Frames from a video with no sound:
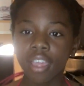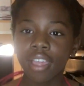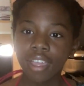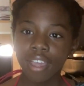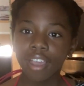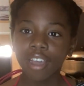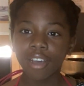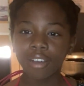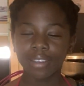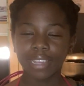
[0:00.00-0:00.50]

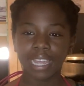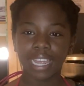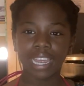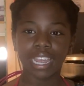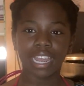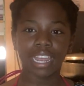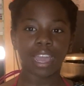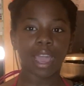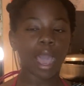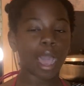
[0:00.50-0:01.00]

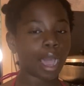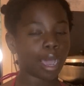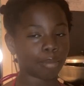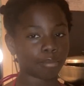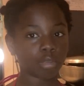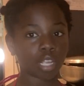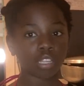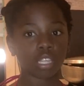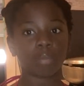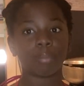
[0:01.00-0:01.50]
Okay, I'm not
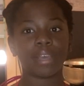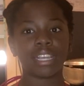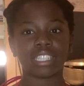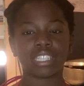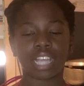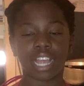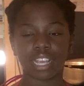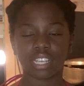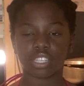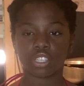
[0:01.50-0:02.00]
the best
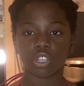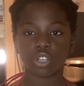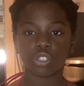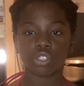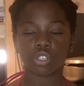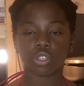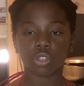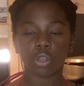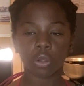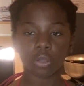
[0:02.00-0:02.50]
icer, so
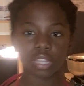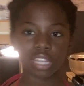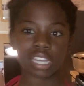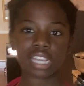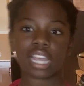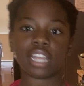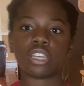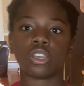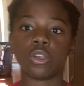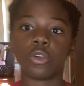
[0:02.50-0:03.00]
the only thing I
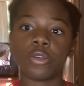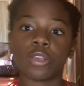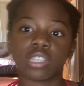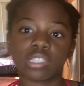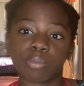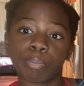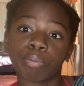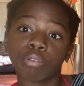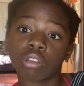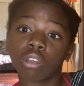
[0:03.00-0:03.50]
do is
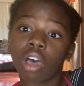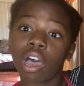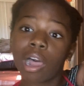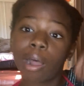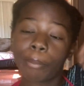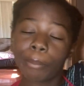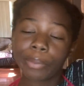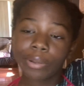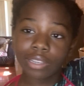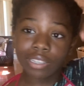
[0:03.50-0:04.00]

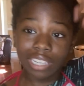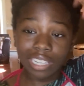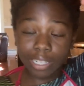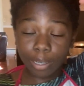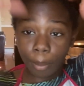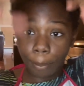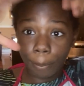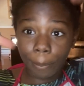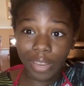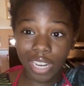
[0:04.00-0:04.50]
plop like
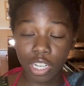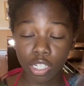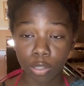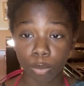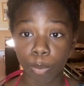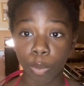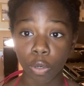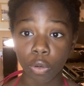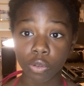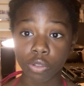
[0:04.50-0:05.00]
big
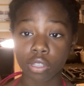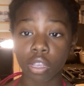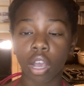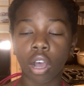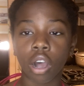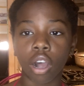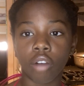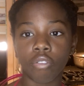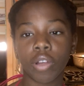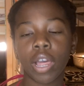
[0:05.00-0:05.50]
spoons of